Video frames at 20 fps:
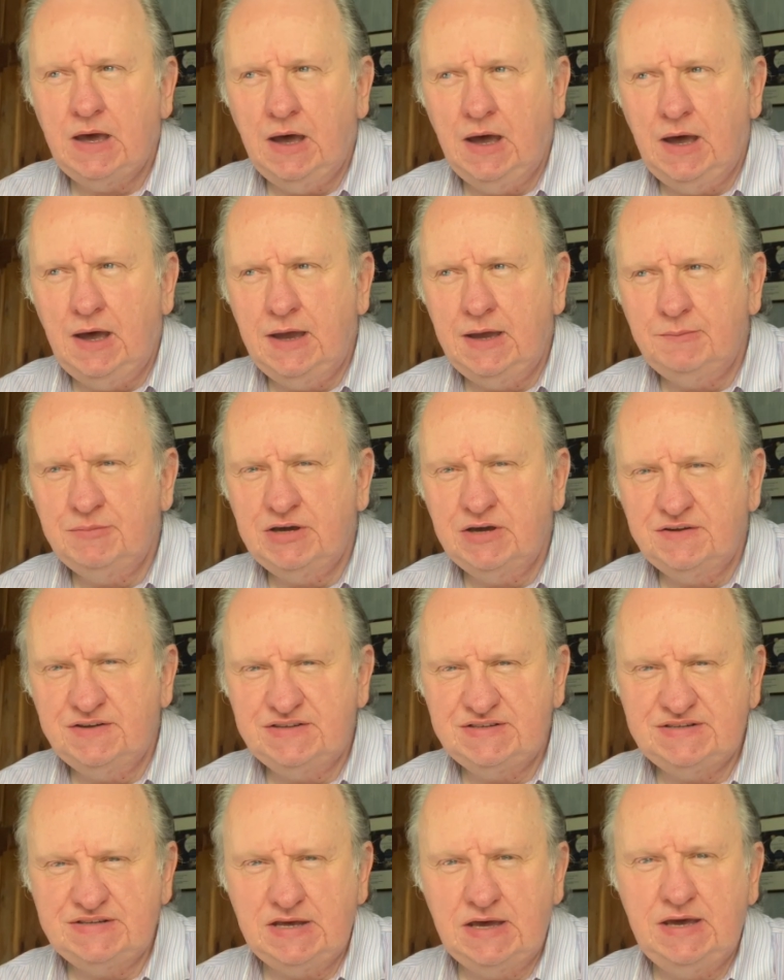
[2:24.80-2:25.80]
I am going
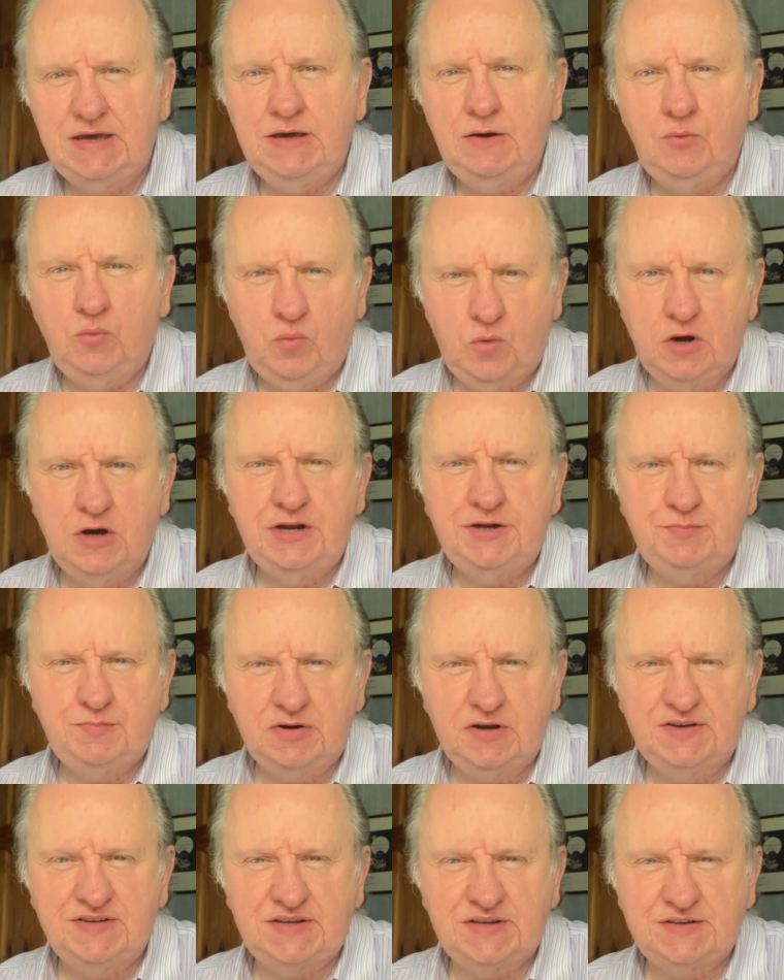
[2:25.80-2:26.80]
to say word
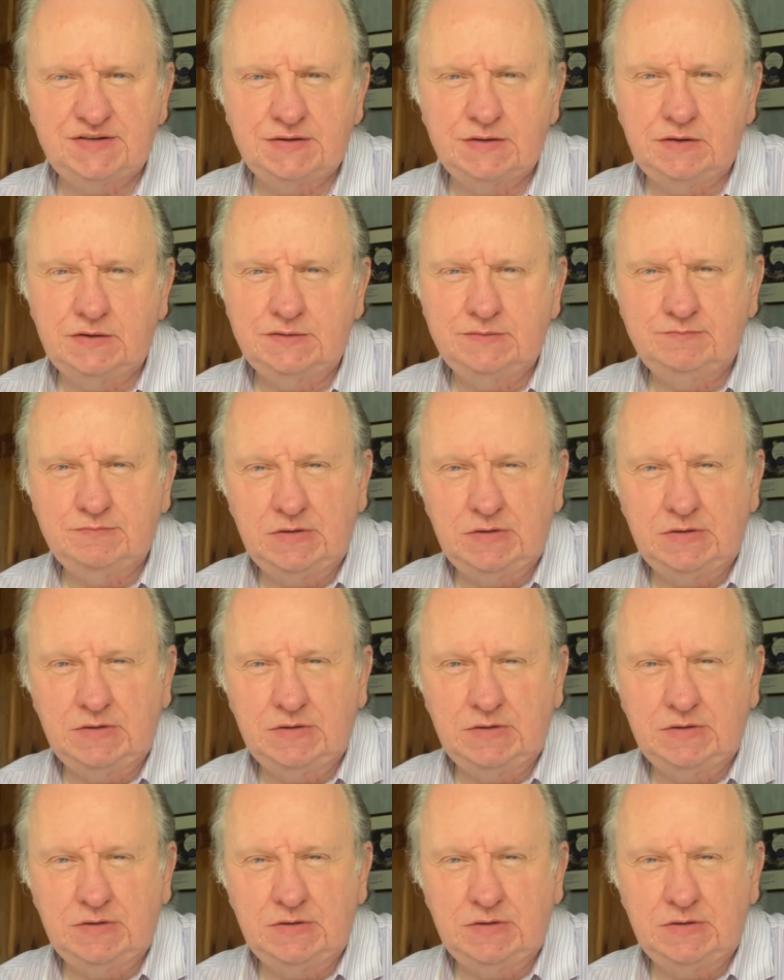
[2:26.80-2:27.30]
processor